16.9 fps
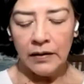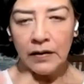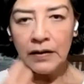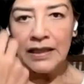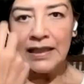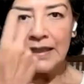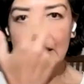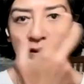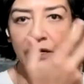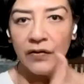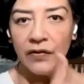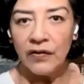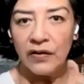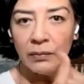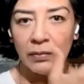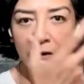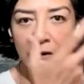And again, it's
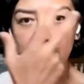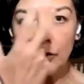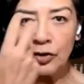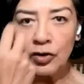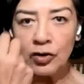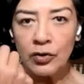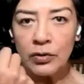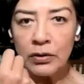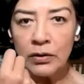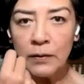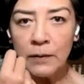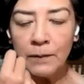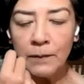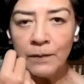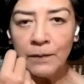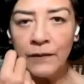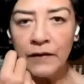just about
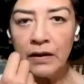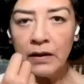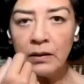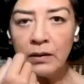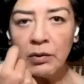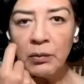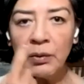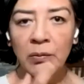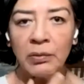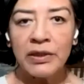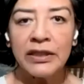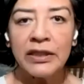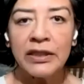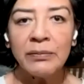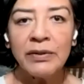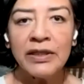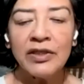control. But what we're
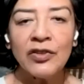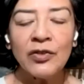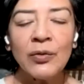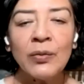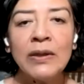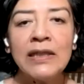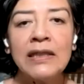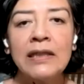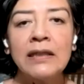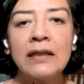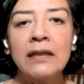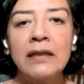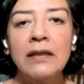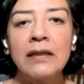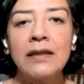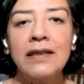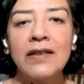going to be doing
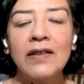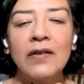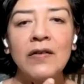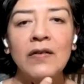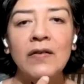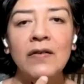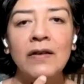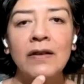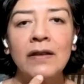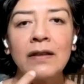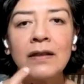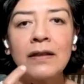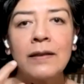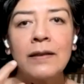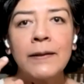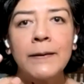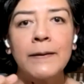is
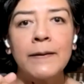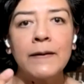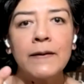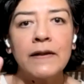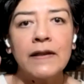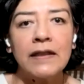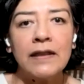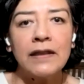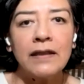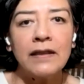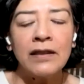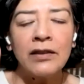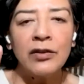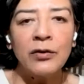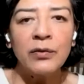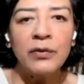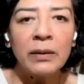
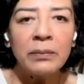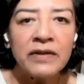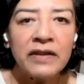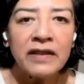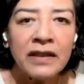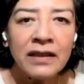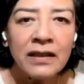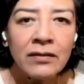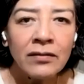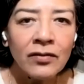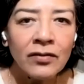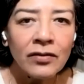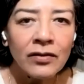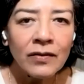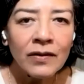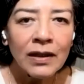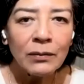interrupting,
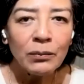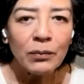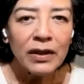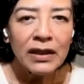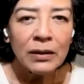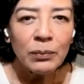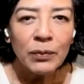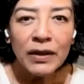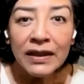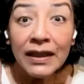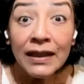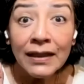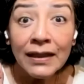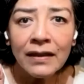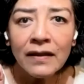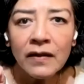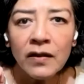okay,
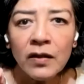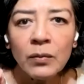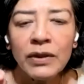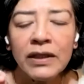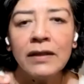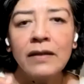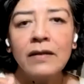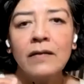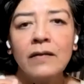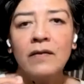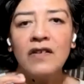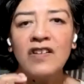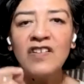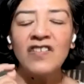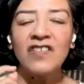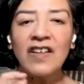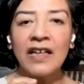manipulating a little bit
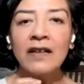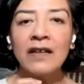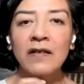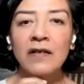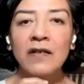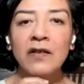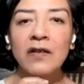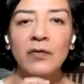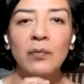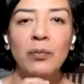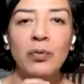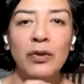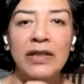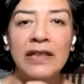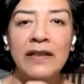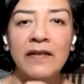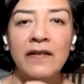the cycle of
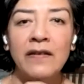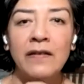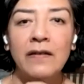breath,